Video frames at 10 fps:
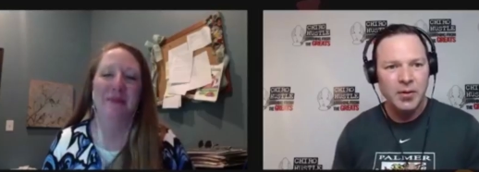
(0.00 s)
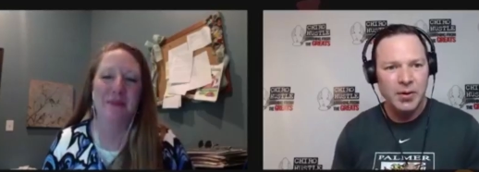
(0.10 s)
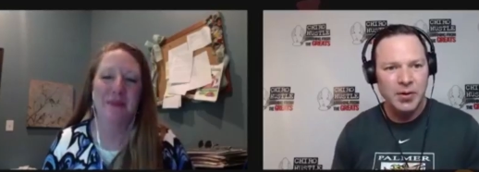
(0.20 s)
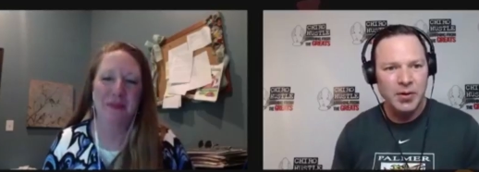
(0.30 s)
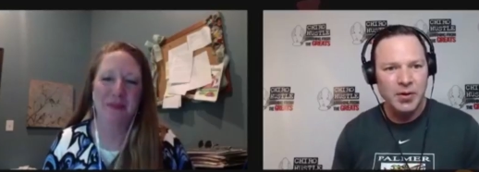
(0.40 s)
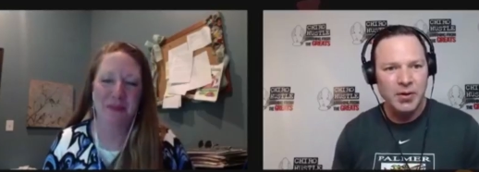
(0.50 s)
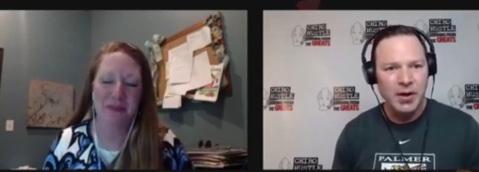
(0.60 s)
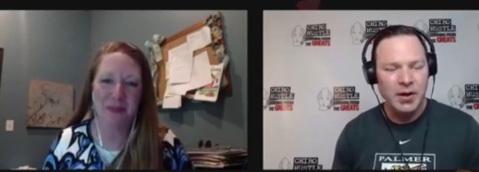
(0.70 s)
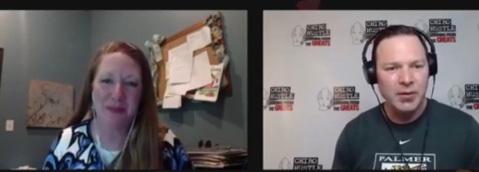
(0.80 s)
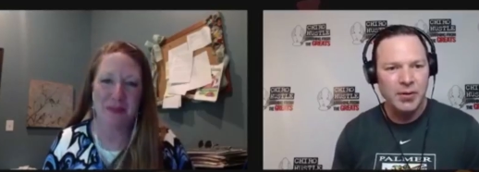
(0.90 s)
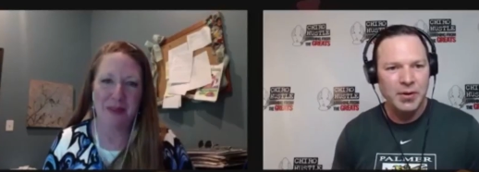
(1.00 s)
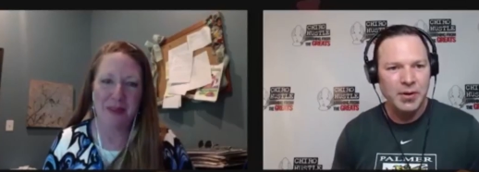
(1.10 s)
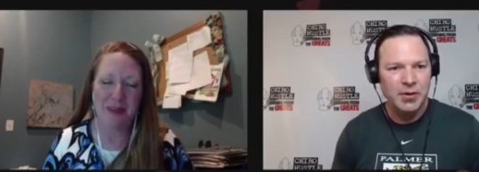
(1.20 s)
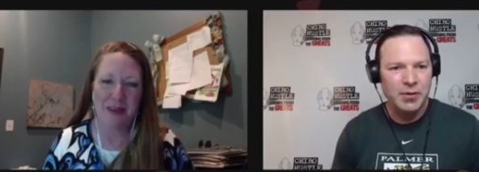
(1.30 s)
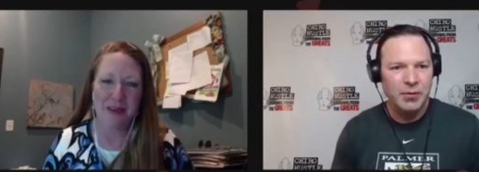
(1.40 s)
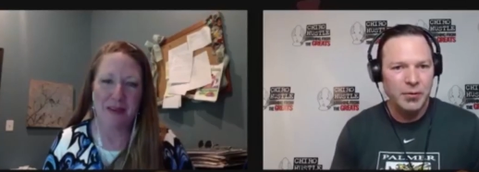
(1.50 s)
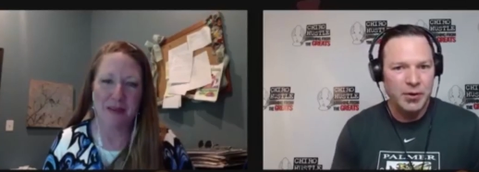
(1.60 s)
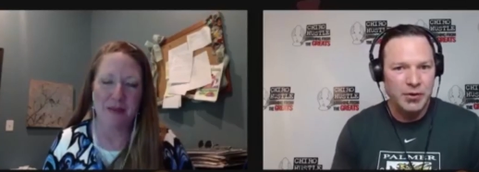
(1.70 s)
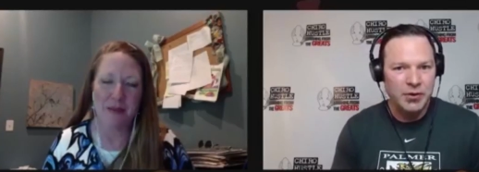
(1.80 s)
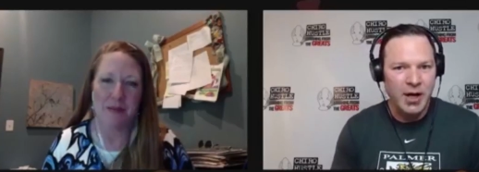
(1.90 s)
Speaker 1: with your uh, with your
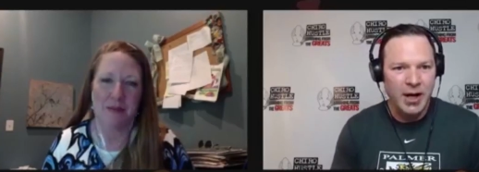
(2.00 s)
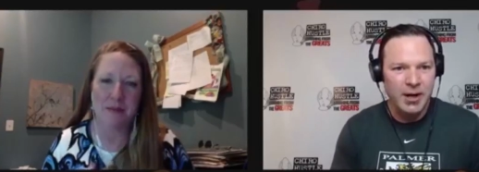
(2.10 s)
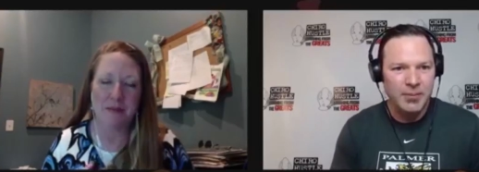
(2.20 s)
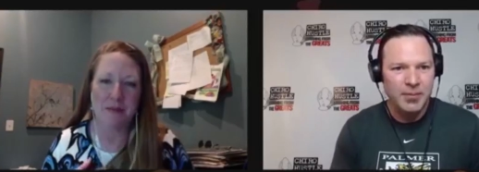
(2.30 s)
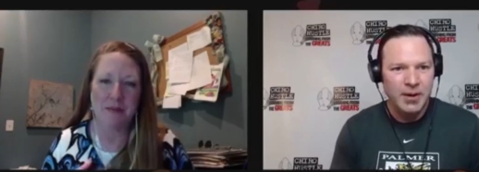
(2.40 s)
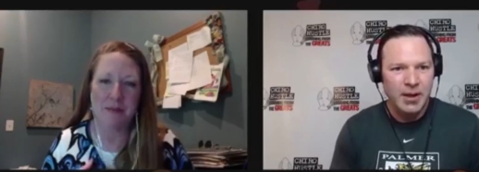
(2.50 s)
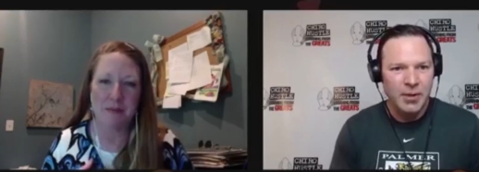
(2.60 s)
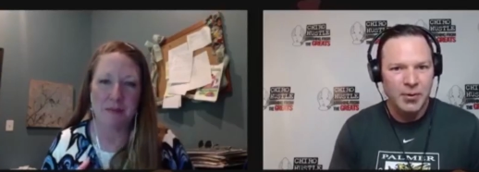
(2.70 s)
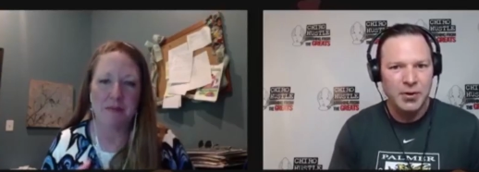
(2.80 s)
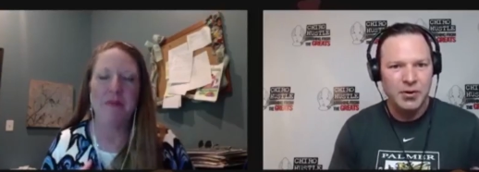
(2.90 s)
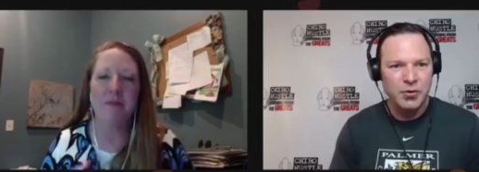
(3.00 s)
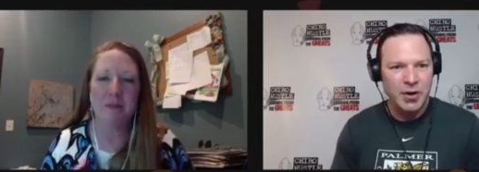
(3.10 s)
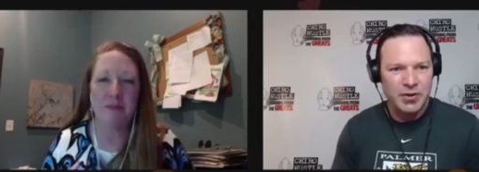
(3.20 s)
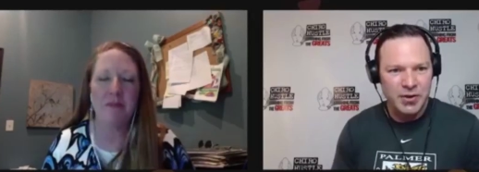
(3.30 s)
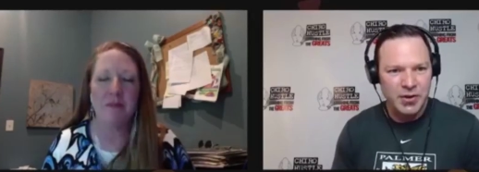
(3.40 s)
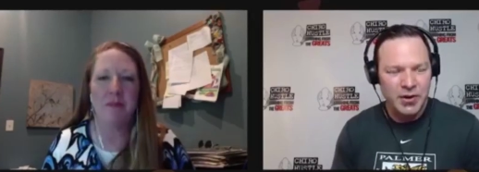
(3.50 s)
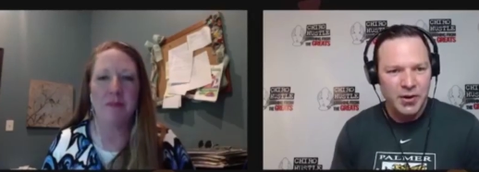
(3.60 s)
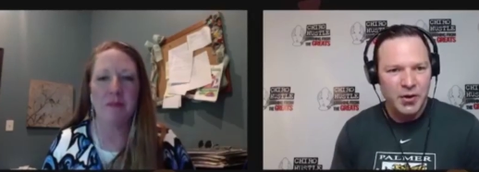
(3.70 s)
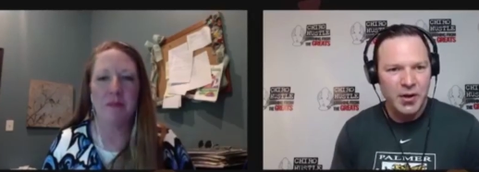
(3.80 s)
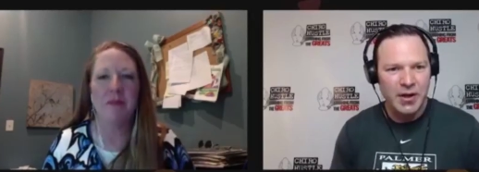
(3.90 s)
with your time and with your
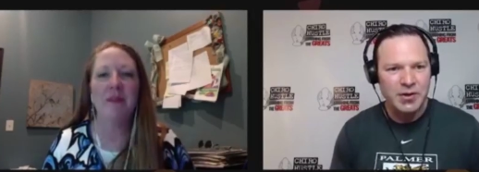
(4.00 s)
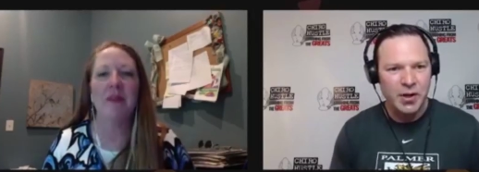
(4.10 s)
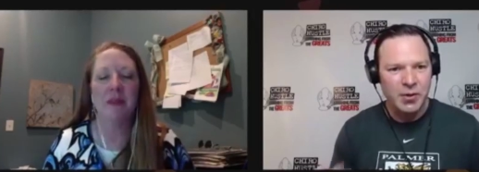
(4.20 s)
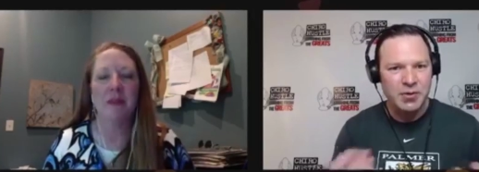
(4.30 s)
treasure. You guys